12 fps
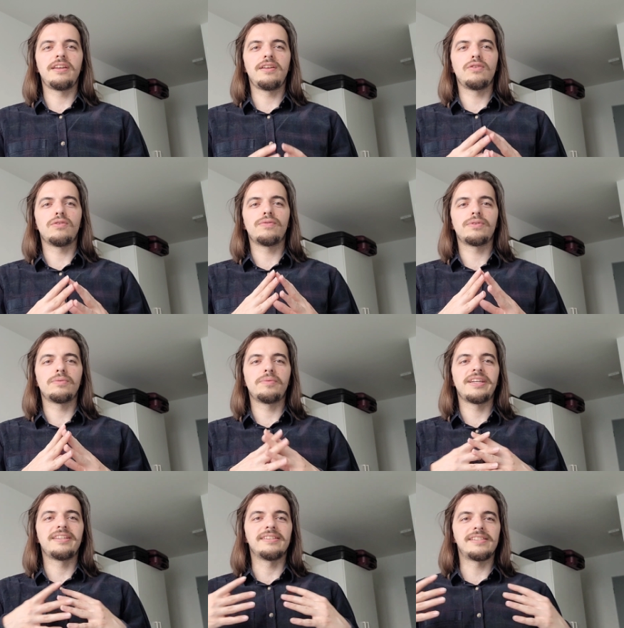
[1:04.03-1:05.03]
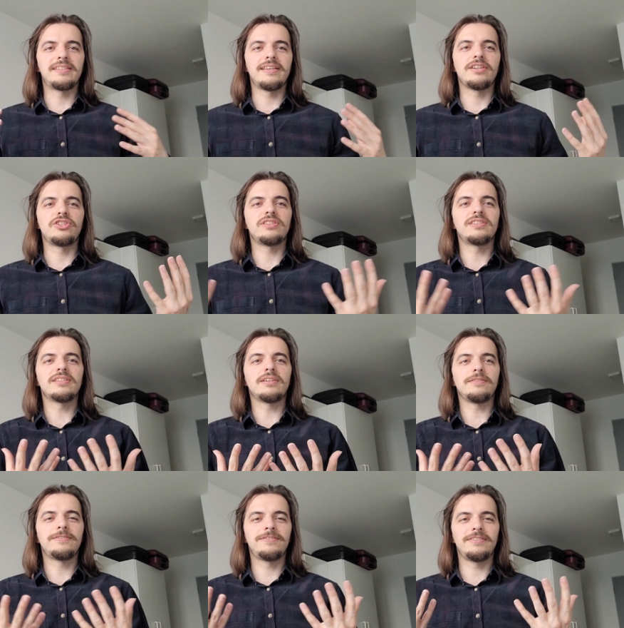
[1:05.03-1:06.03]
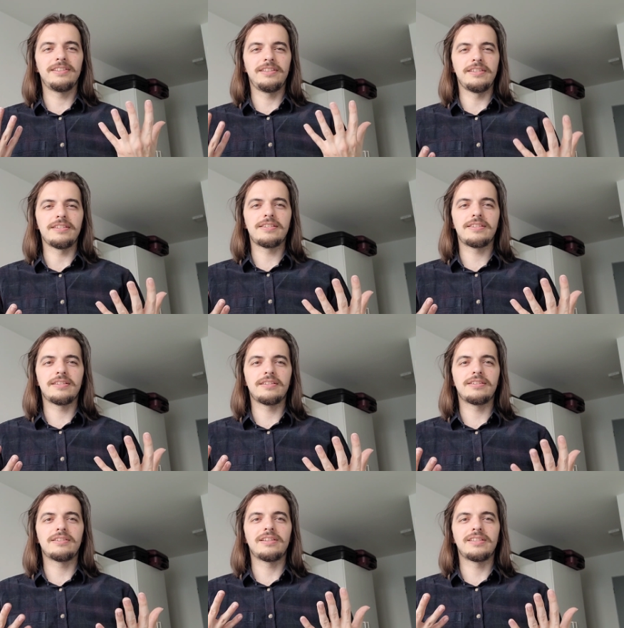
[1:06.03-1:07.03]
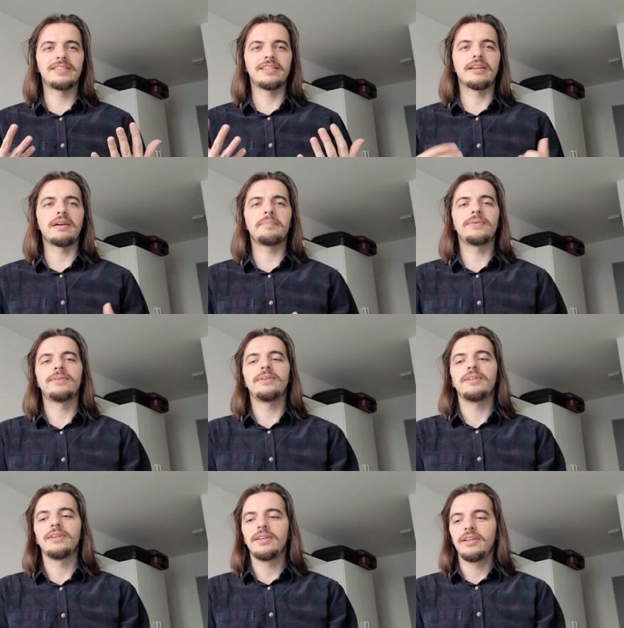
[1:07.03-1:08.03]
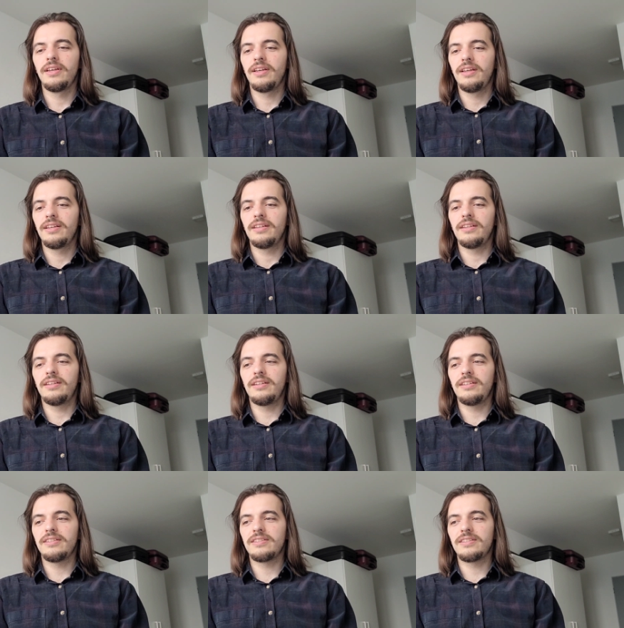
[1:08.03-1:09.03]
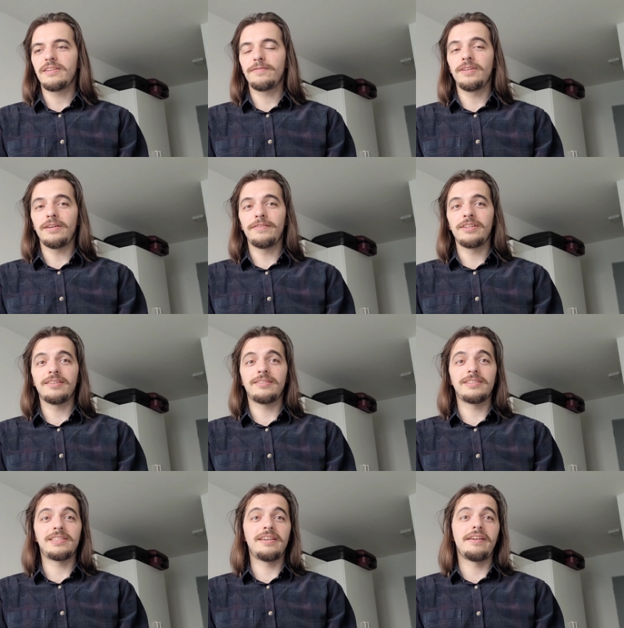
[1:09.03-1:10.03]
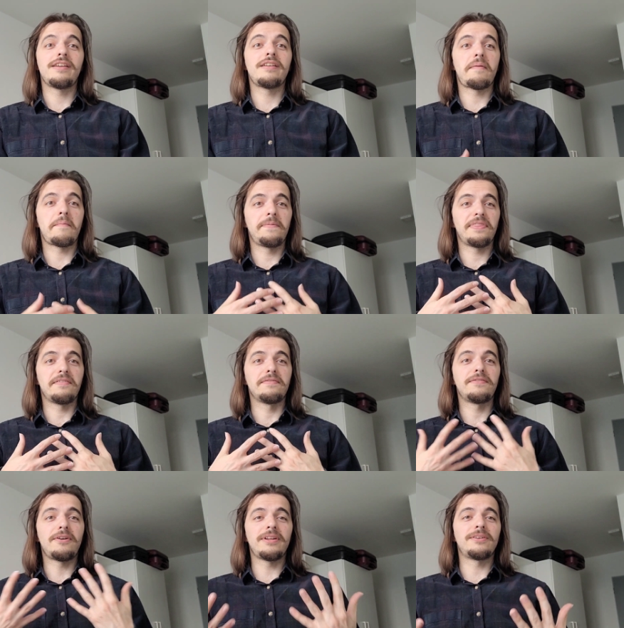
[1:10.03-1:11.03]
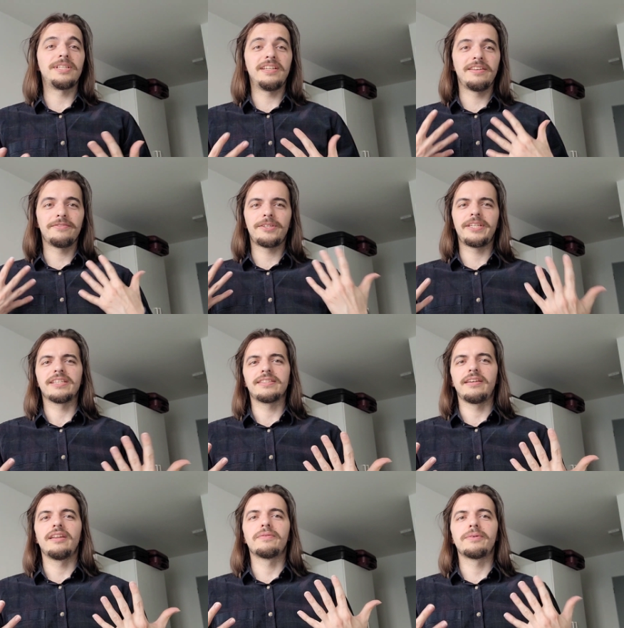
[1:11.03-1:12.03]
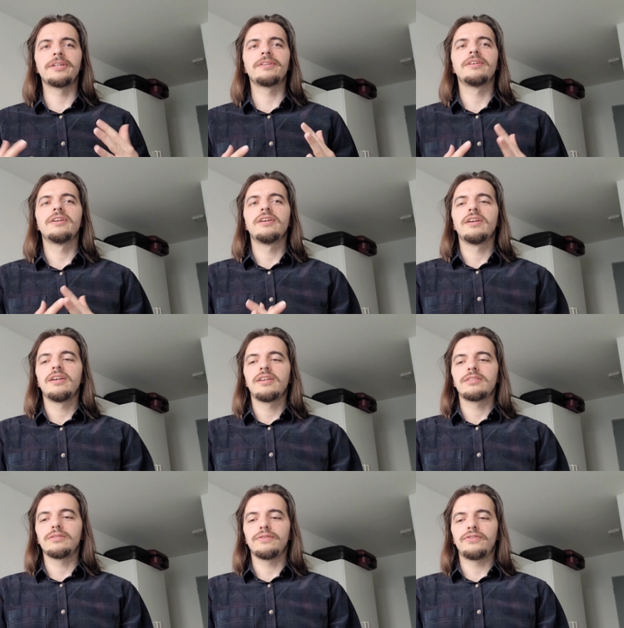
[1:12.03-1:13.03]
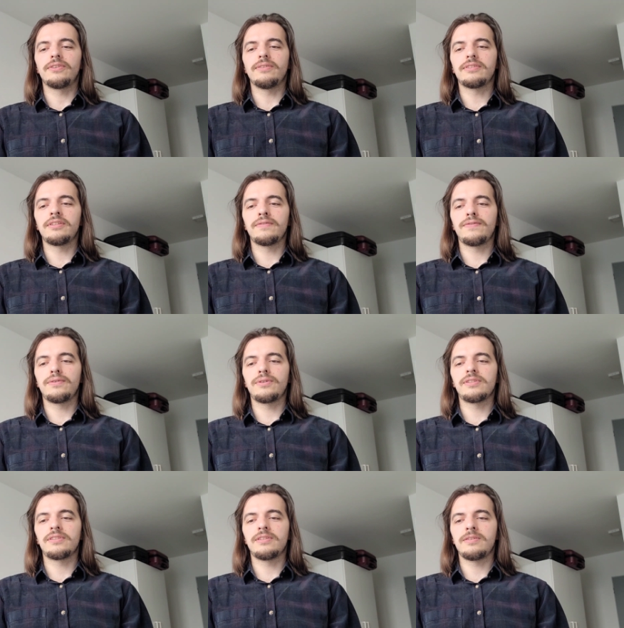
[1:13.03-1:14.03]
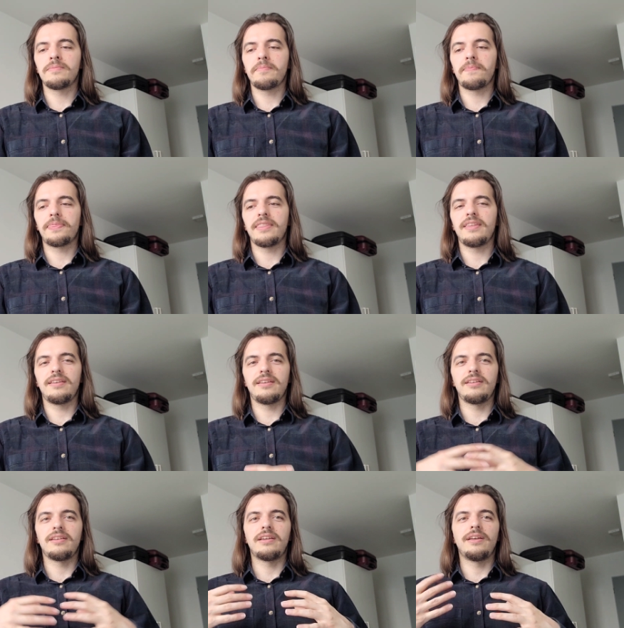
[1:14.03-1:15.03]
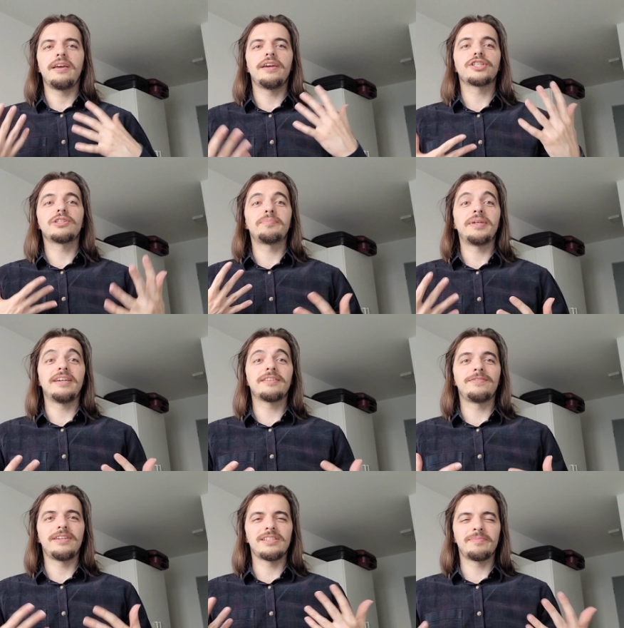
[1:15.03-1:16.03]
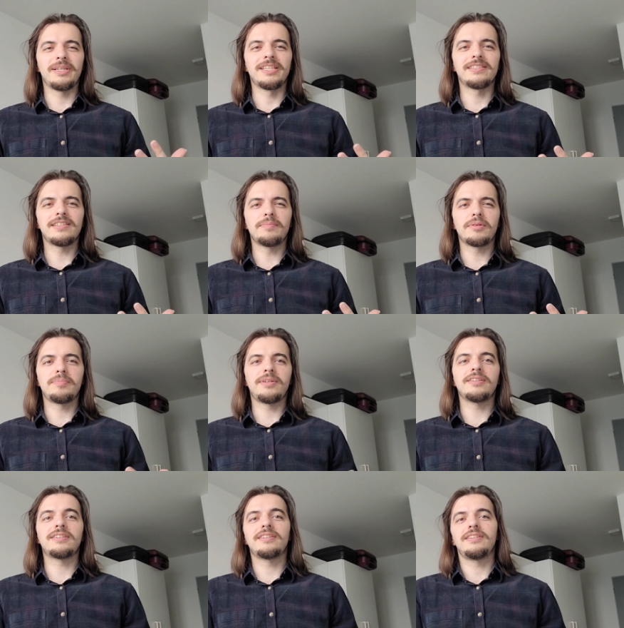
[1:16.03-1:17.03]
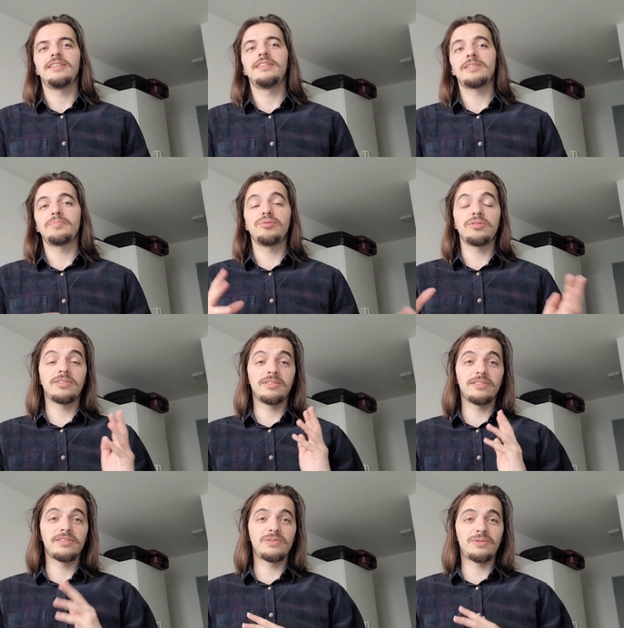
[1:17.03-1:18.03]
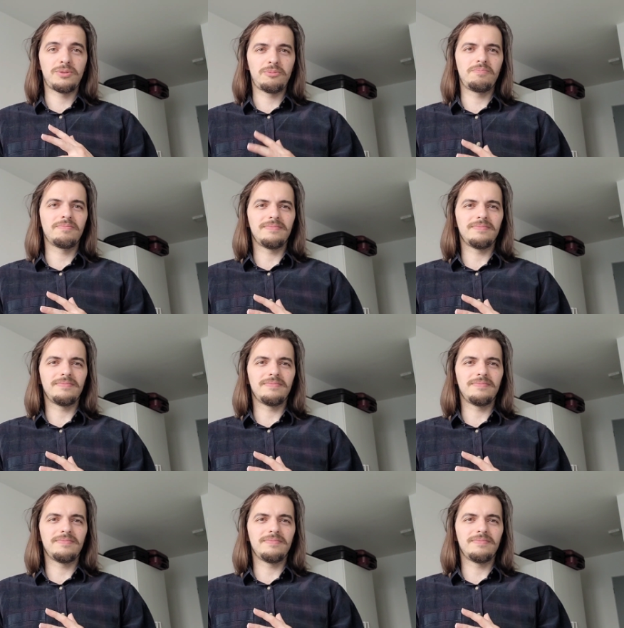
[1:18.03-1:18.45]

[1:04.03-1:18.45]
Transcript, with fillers: and over the way the stage itself is uh, set up. It is, if nothing else, a very entertaining, very exciting read. So if you're looking for some uh, action-packed, fast-paced cyberpunk, this book is